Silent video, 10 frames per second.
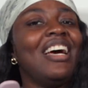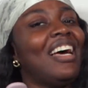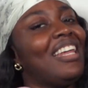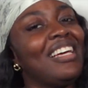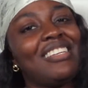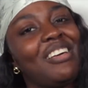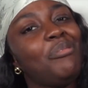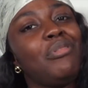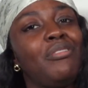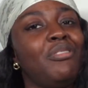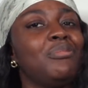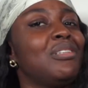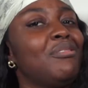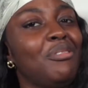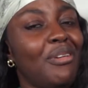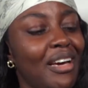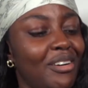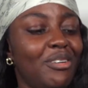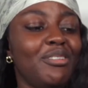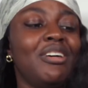I like taking perfumes everywhere I
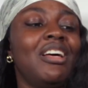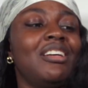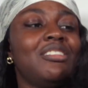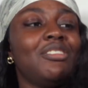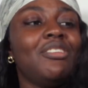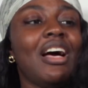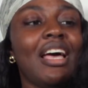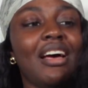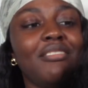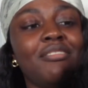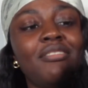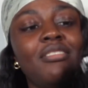go. So I don't